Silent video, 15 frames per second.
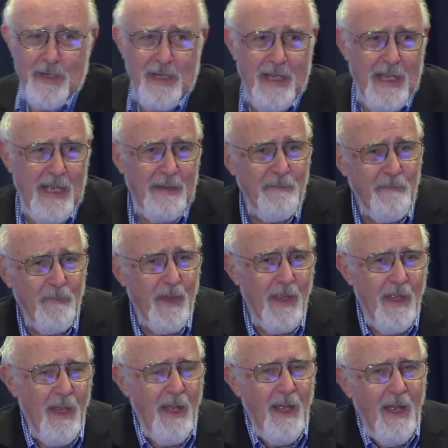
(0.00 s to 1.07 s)
again?
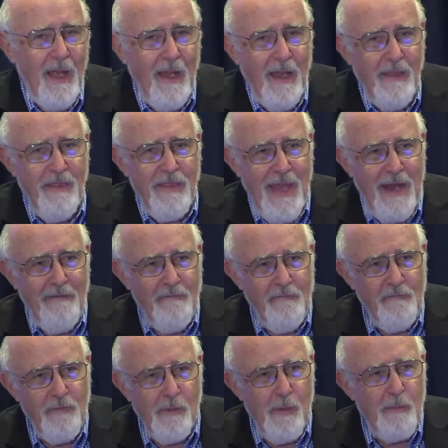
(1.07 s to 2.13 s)
That,
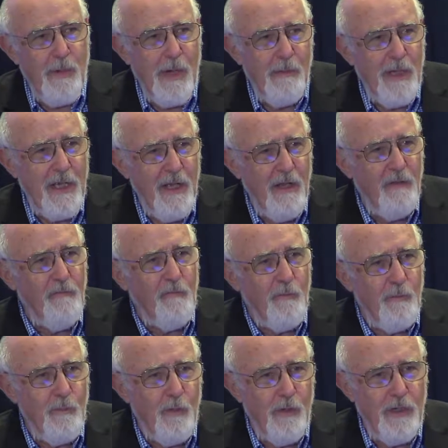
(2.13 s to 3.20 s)
from a public health
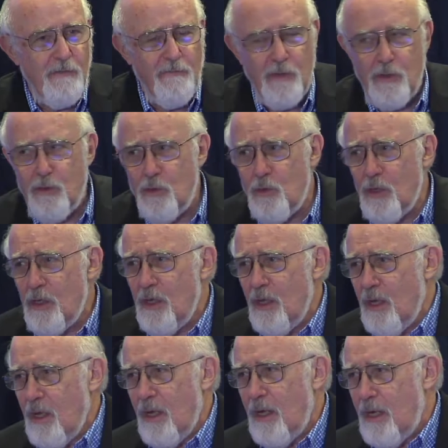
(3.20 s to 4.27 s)
point of view,
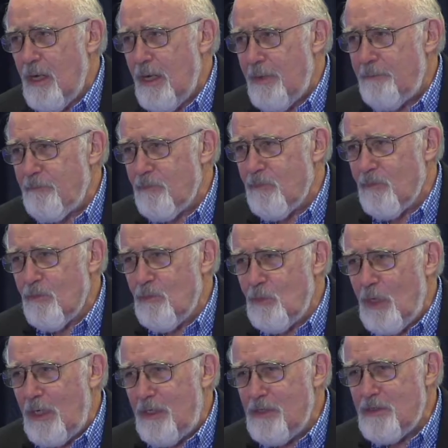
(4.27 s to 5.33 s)

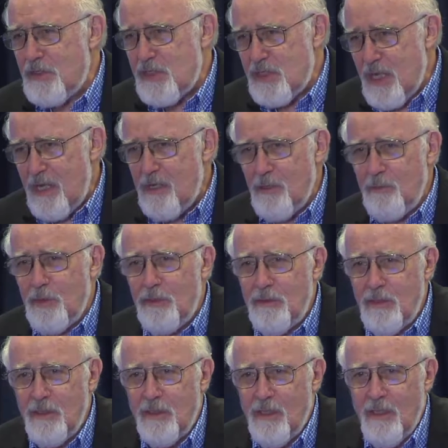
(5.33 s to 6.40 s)
while understandable,
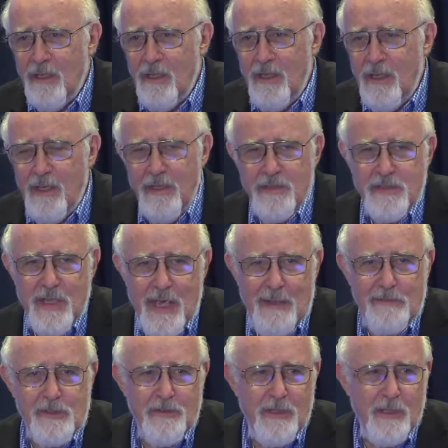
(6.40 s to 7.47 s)
is
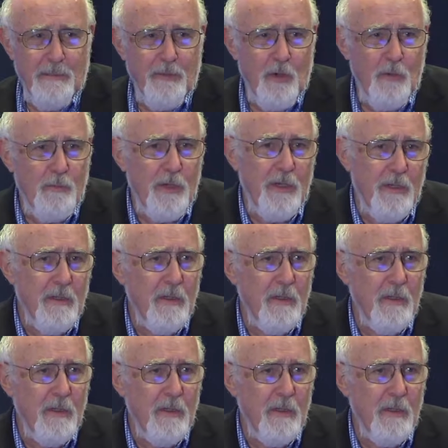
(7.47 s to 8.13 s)
absolutely inappropriate.